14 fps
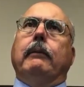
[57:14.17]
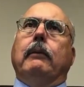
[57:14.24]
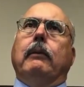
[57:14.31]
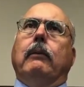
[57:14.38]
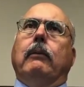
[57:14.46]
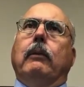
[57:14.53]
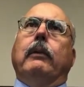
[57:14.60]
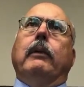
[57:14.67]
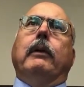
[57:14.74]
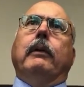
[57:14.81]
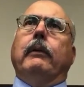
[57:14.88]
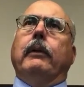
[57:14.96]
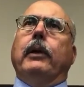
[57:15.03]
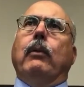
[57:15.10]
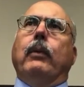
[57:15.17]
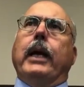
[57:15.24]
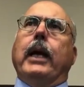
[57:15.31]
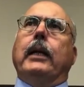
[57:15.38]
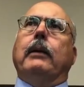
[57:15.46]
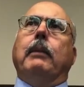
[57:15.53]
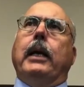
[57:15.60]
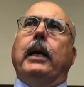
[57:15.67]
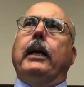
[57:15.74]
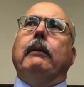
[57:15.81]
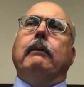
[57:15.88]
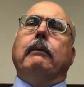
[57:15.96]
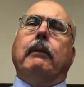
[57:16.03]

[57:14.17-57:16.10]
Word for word: Well, the, you know, we got the money,